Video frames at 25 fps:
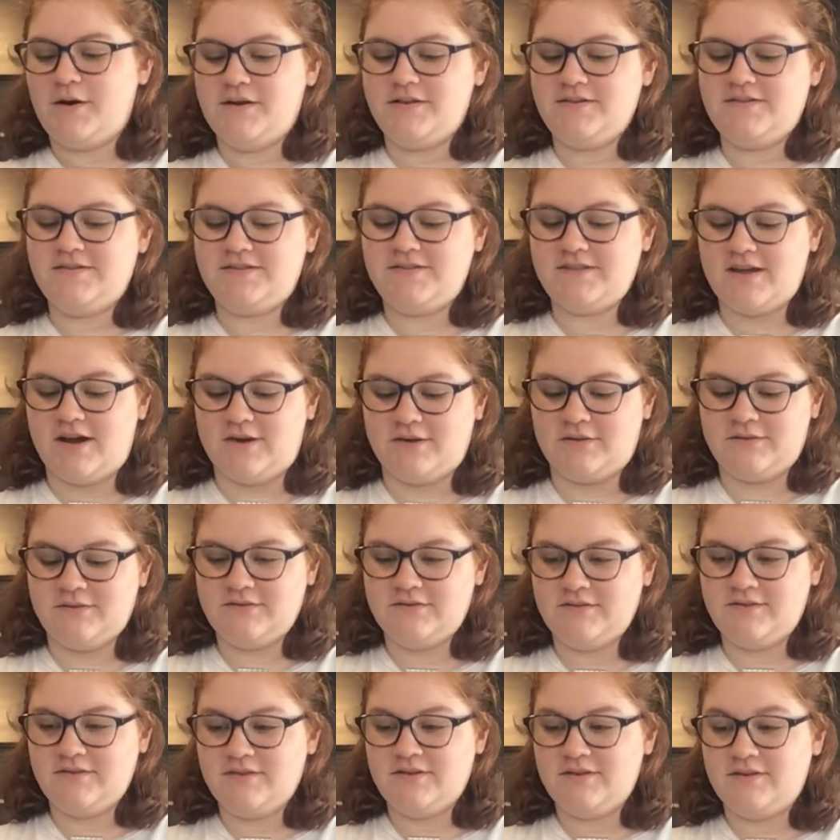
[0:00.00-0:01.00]
So,
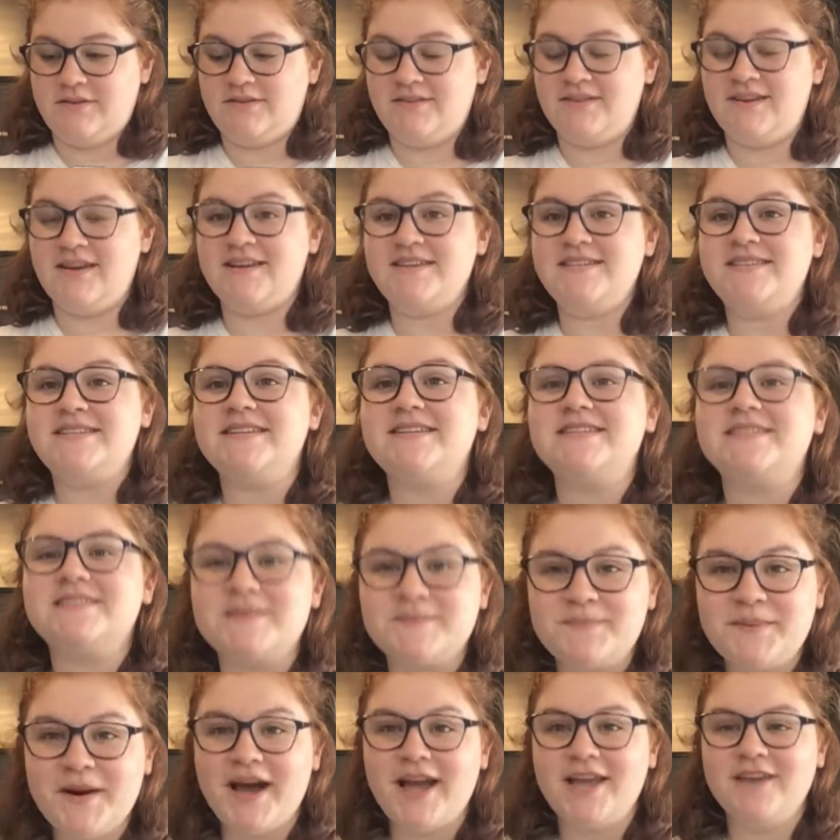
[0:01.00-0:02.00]
next is the
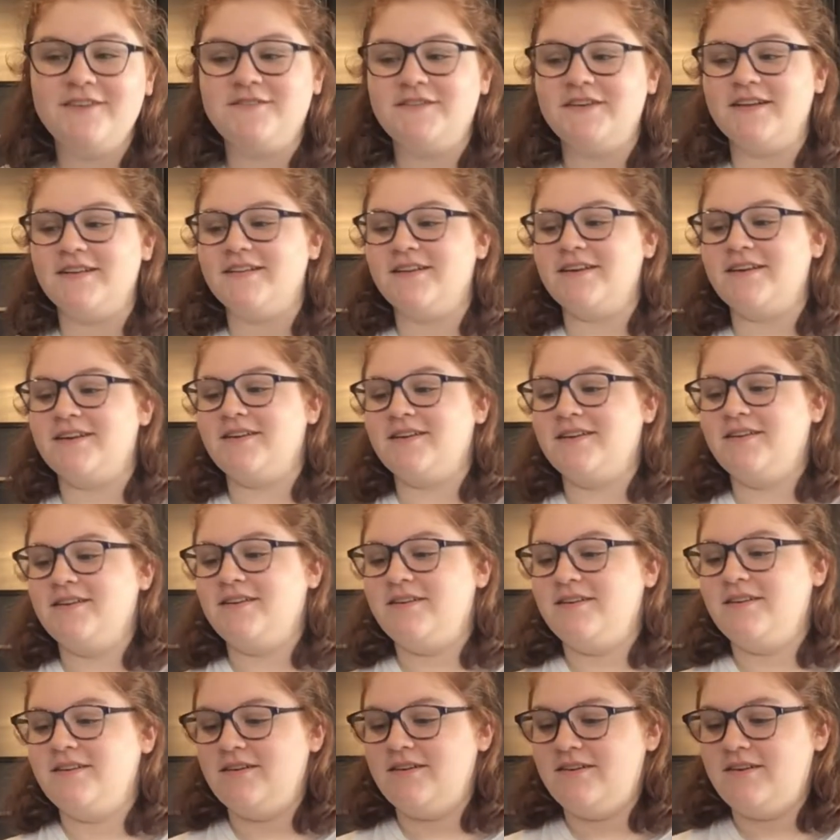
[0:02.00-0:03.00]
pie filling.
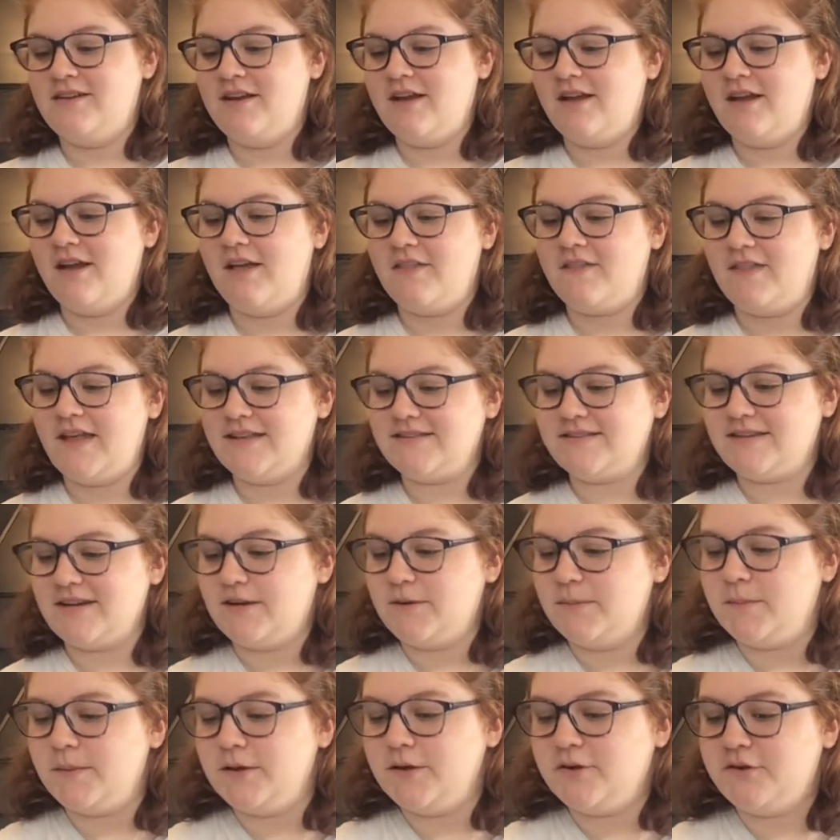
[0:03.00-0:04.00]
And that's going
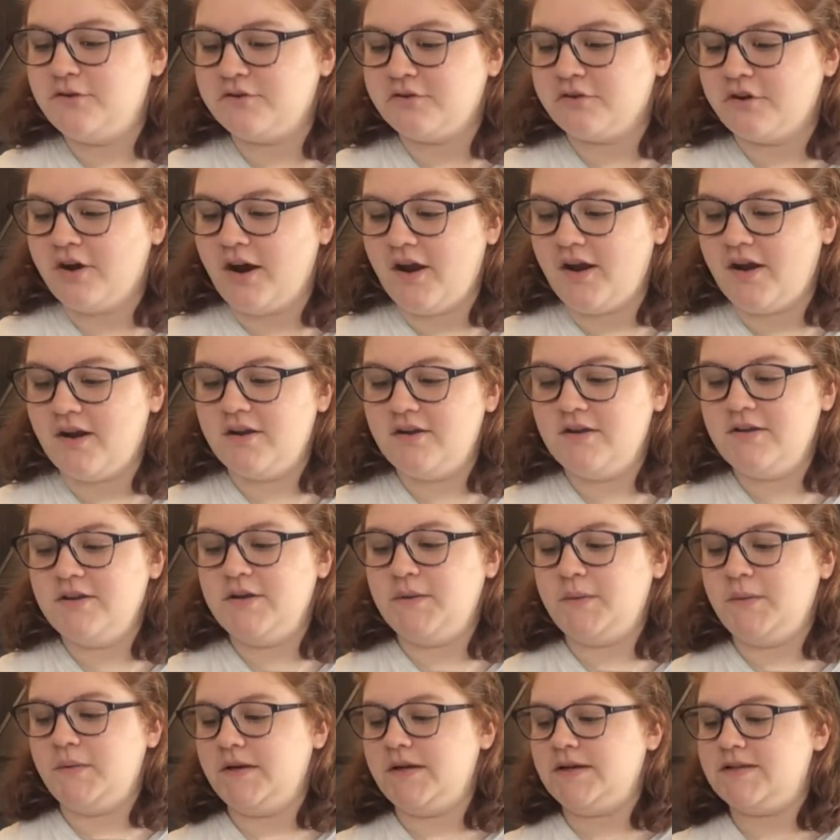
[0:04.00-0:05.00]
to be great.
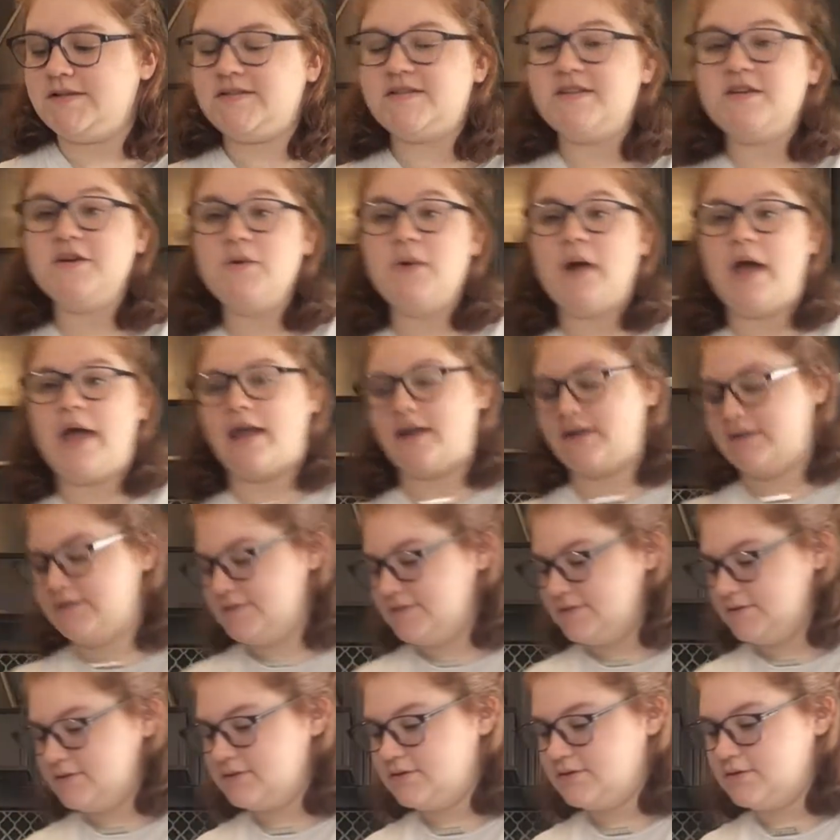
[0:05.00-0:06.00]
You will need 2
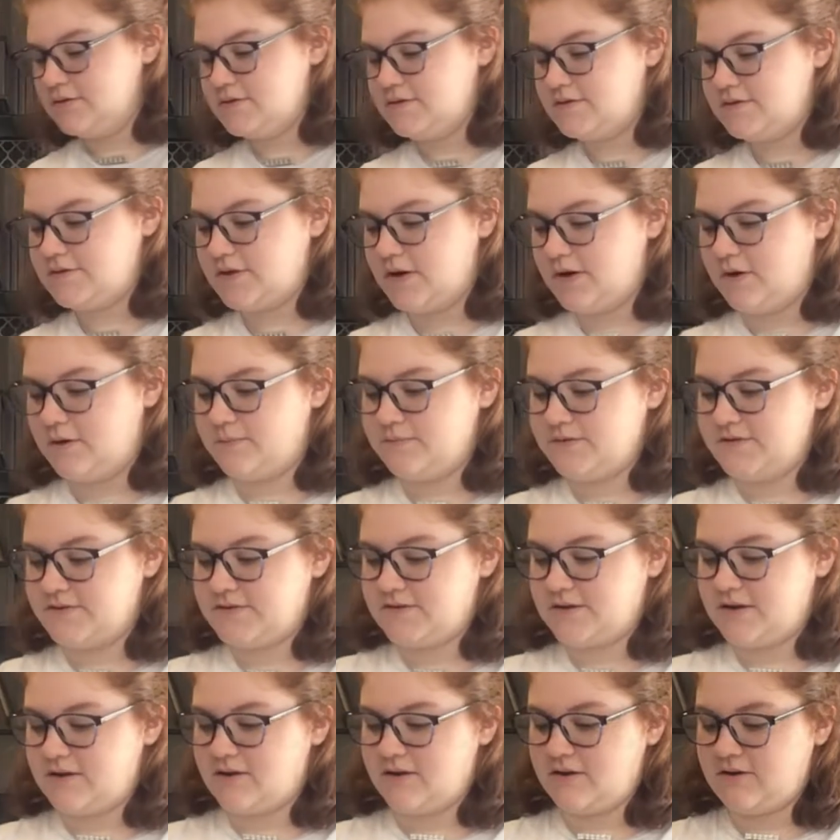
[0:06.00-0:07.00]
eggs. So I'm
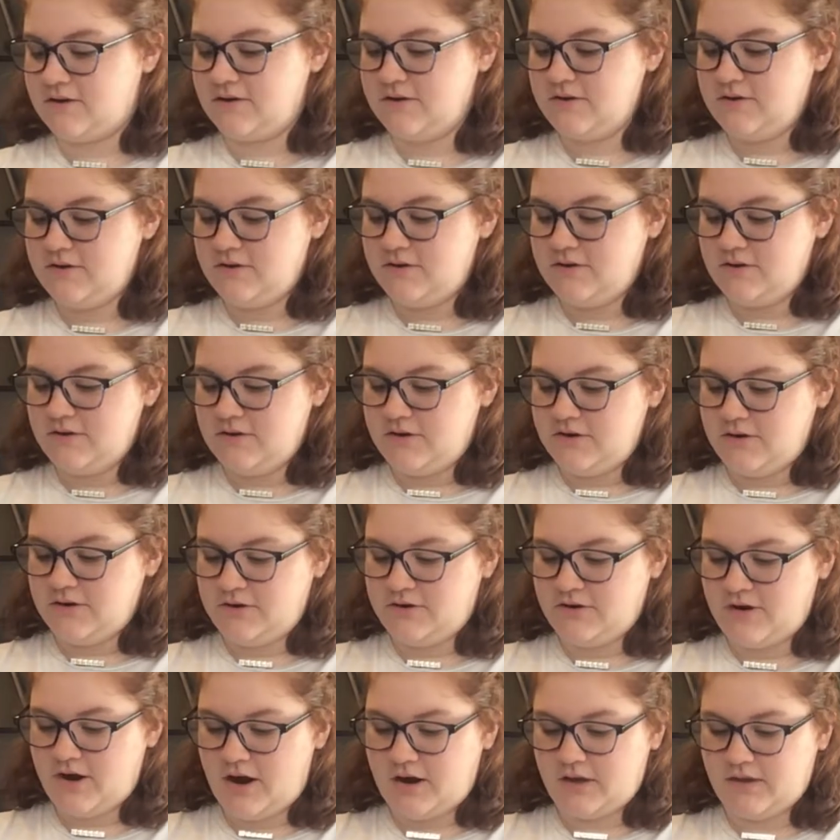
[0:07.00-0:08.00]
just going to
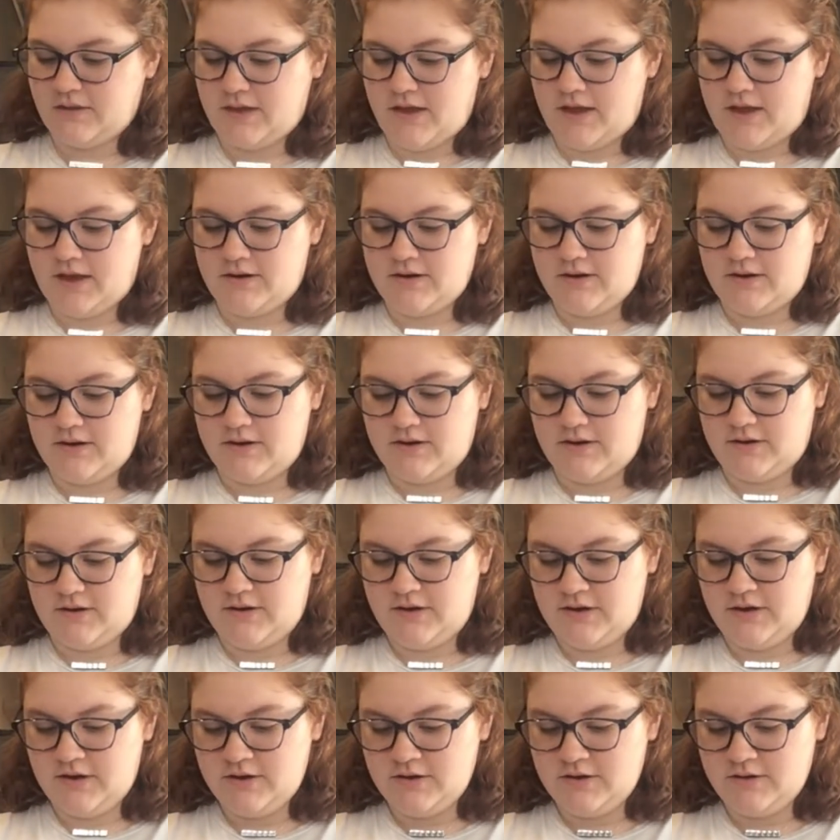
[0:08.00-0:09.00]
crack that in
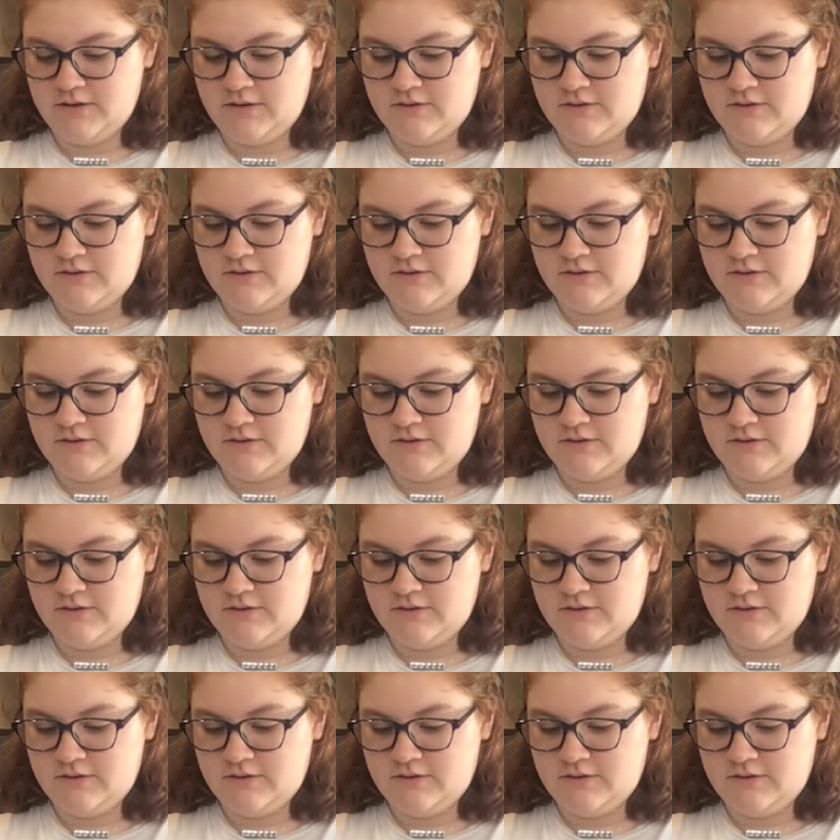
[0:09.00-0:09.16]
here.